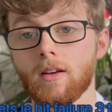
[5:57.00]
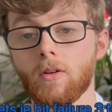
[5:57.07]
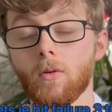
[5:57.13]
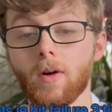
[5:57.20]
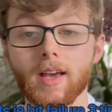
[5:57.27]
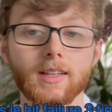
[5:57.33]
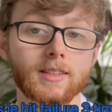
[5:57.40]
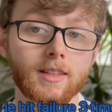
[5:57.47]

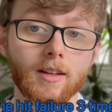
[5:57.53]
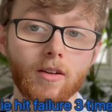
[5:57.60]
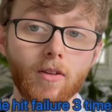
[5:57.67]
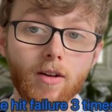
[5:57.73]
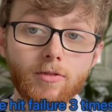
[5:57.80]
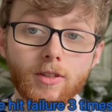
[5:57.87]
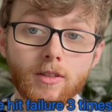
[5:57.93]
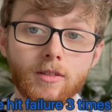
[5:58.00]
less than
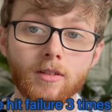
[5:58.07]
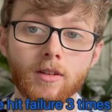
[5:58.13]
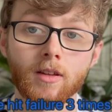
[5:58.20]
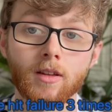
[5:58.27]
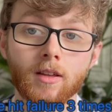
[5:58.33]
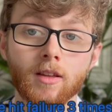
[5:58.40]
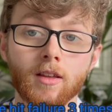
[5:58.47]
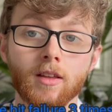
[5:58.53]
11,
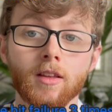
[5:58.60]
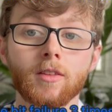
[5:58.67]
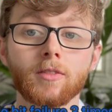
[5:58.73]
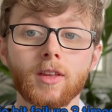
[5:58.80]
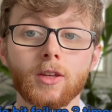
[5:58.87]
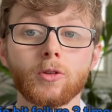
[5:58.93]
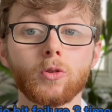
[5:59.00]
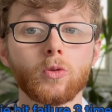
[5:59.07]

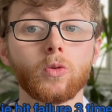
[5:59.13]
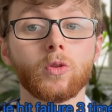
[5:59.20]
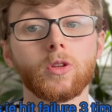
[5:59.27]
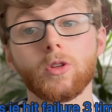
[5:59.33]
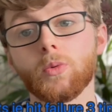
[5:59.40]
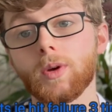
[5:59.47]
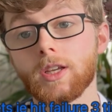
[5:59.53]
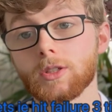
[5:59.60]
then you know that
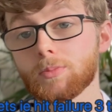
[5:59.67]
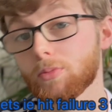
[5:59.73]
the weight's